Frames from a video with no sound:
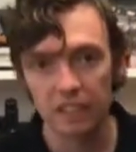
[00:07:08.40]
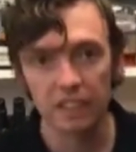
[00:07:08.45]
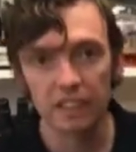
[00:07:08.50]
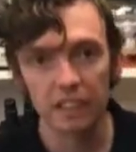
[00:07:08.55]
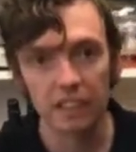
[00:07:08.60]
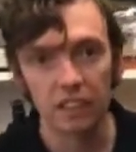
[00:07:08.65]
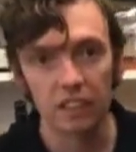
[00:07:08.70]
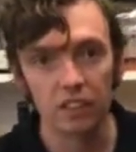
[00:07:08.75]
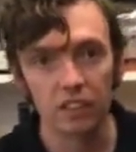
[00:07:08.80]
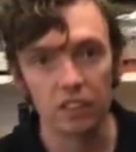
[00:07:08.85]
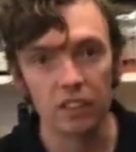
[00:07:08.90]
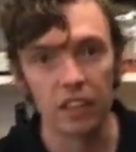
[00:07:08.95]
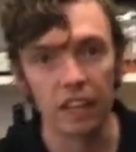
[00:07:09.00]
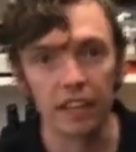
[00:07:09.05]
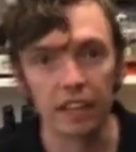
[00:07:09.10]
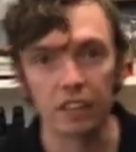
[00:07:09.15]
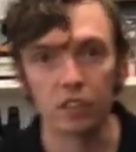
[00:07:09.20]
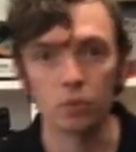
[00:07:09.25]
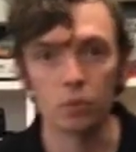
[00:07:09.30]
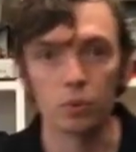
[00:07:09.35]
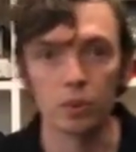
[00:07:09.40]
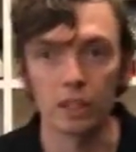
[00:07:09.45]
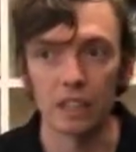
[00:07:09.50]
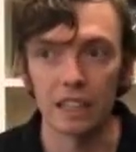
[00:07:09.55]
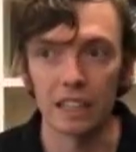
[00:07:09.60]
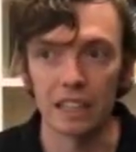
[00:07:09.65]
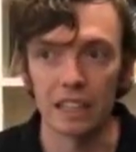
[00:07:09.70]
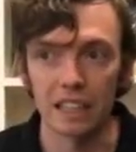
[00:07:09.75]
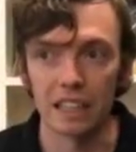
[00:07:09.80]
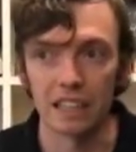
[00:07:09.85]
see those layers really
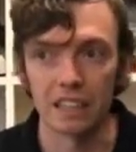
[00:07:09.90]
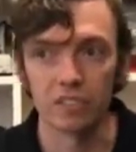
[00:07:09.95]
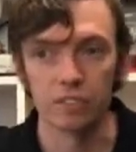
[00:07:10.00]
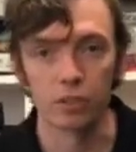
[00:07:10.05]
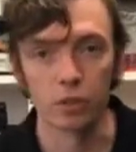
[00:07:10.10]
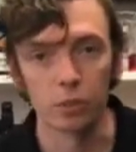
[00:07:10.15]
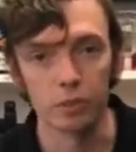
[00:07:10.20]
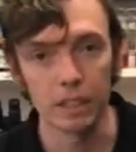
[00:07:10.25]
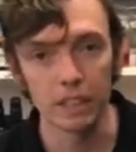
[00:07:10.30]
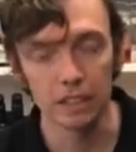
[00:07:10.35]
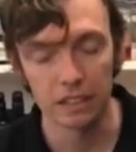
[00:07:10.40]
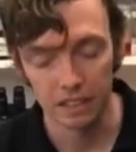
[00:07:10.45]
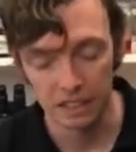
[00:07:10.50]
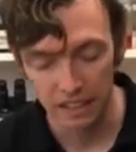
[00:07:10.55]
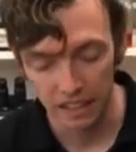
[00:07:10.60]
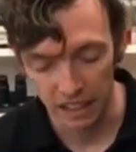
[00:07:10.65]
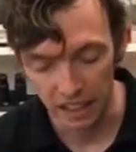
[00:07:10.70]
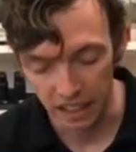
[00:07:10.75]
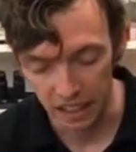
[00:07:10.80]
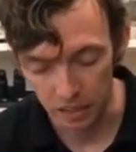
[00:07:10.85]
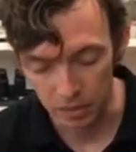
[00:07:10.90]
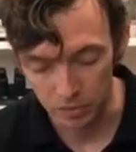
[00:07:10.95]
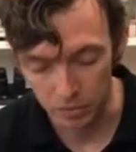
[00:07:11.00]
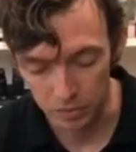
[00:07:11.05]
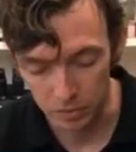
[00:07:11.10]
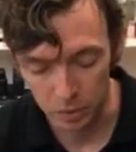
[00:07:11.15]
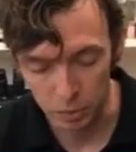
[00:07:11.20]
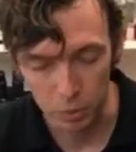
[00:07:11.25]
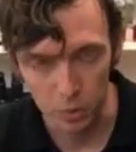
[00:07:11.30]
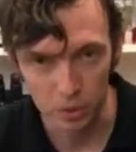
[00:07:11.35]
clearly forming.
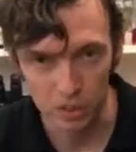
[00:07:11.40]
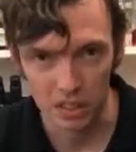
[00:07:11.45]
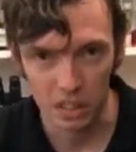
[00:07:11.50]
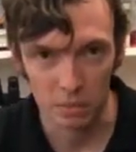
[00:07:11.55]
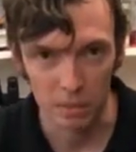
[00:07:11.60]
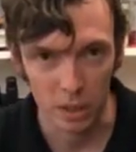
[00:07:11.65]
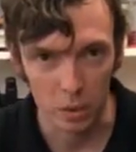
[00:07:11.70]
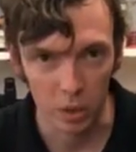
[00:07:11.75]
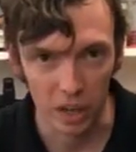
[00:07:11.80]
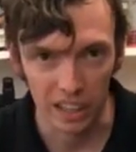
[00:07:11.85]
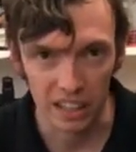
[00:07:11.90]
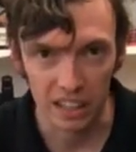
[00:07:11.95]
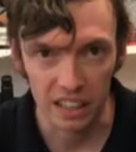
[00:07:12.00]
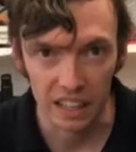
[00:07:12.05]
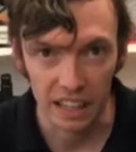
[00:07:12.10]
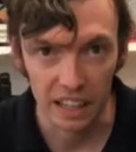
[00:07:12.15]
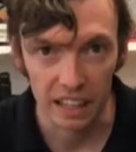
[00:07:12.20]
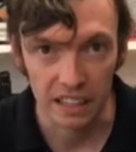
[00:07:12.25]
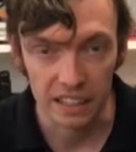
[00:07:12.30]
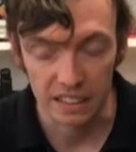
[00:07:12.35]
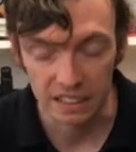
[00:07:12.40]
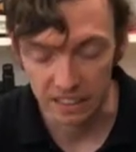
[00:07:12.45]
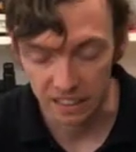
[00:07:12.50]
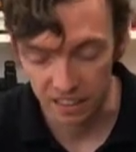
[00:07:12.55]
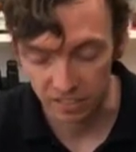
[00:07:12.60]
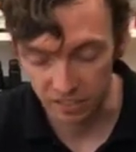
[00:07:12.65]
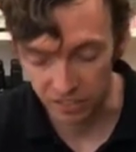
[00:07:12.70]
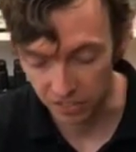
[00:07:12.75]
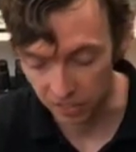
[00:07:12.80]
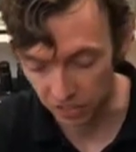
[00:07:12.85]
The water's going to be quite cloudy
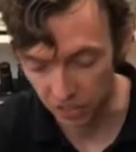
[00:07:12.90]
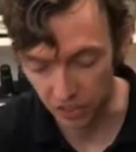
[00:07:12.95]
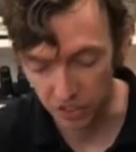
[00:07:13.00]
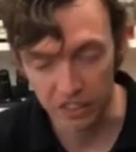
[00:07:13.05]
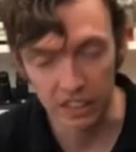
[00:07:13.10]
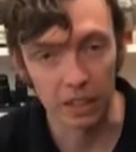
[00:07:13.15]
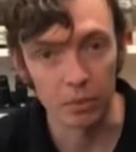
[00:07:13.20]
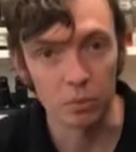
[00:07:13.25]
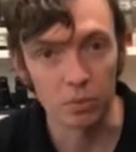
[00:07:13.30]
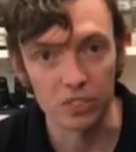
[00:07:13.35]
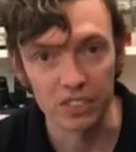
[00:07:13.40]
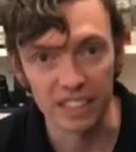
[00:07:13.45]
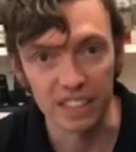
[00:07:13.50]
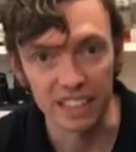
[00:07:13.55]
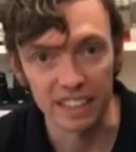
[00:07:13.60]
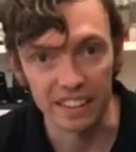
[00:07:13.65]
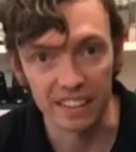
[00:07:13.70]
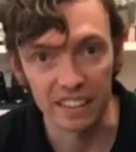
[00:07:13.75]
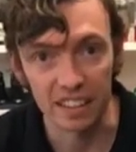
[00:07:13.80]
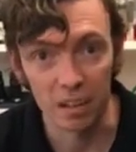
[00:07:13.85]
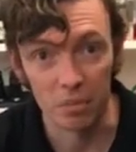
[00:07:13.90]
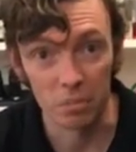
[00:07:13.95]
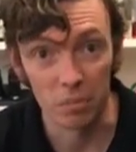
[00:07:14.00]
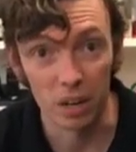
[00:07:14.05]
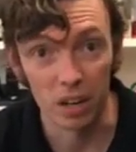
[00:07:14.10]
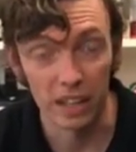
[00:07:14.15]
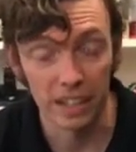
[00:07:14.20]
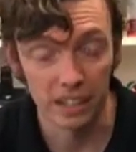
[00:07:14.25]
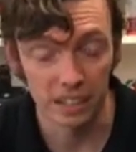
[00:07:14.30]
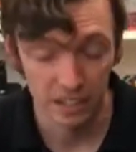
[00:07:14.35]
if your sample is anything like
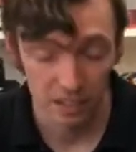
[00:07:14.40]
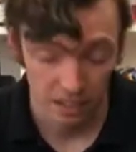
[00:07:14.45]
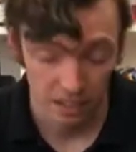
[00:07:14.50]
mine.